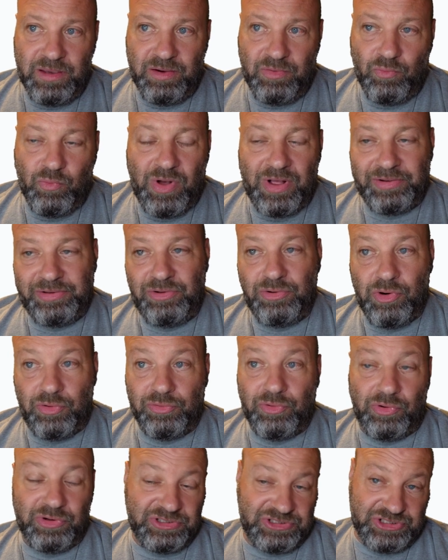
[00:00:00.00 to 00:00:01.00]
well, you
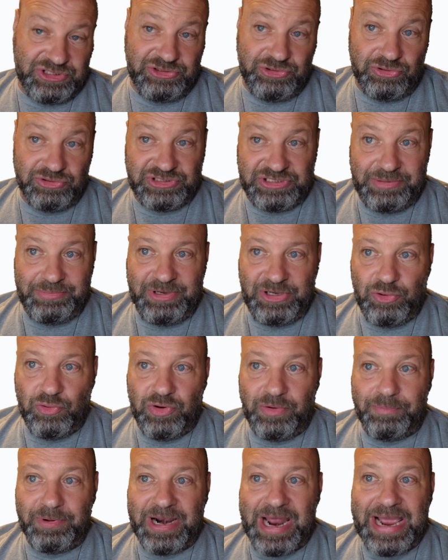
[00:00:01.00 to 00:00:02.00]
don't notice because you don't see me
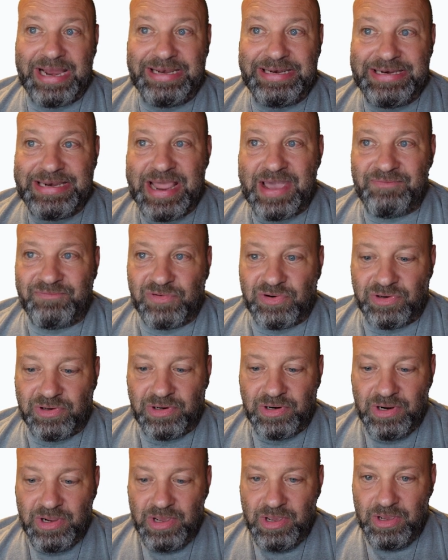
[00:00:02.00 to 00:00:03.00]
do it, but I
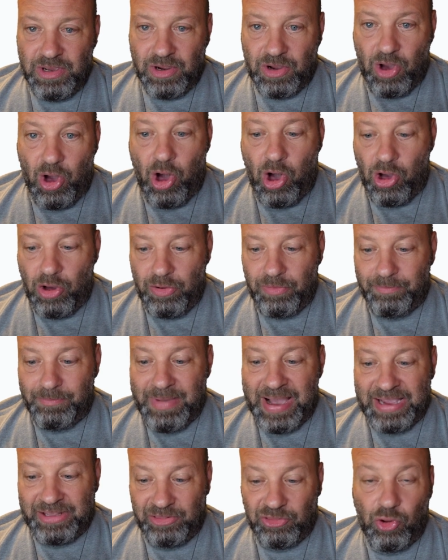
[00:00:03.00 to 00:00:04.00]
never call
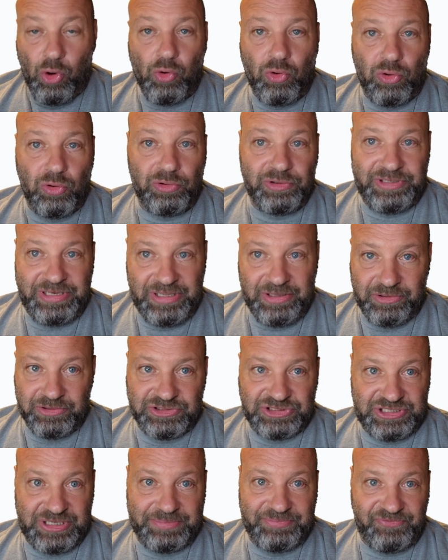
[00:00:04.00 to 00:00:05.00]
my local
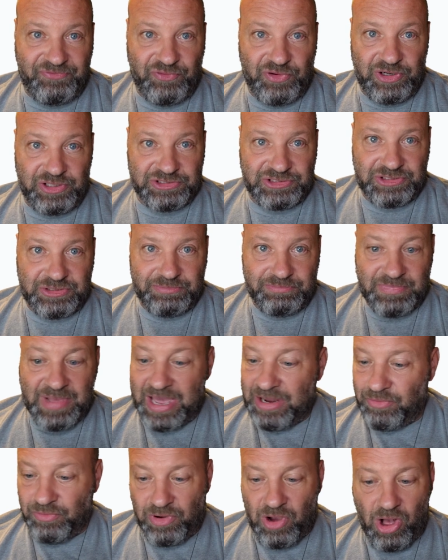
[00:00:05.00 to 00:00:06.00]
dealerships first.
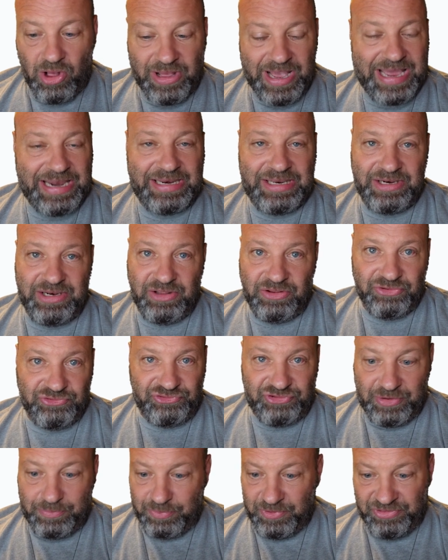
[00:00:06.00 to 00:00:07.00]
I don't call any
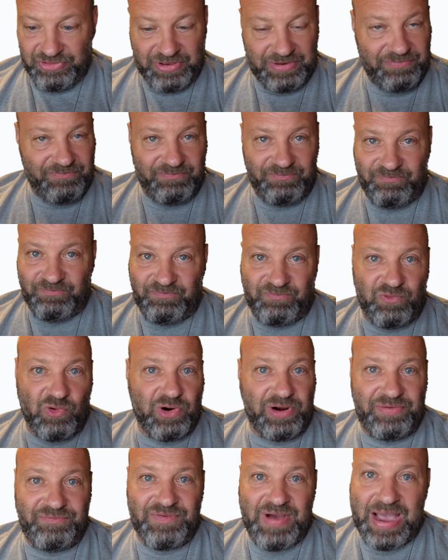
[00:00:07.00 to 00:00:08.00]
dealership within
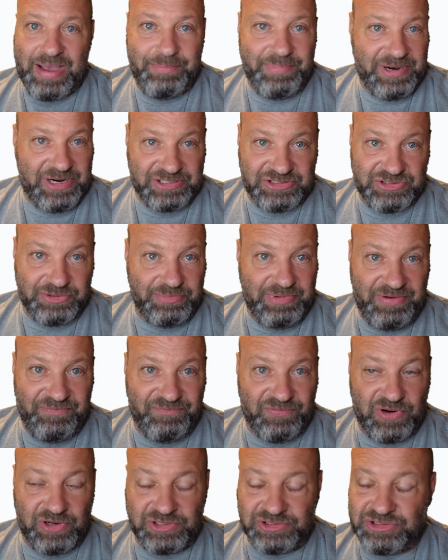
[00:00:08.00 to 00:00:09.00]
45 minutes of me
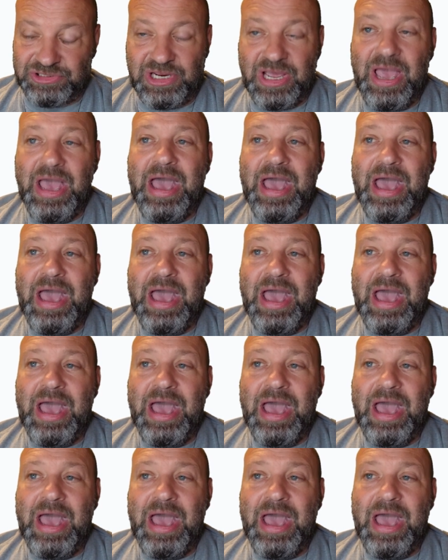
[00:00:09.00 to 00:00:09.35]
first.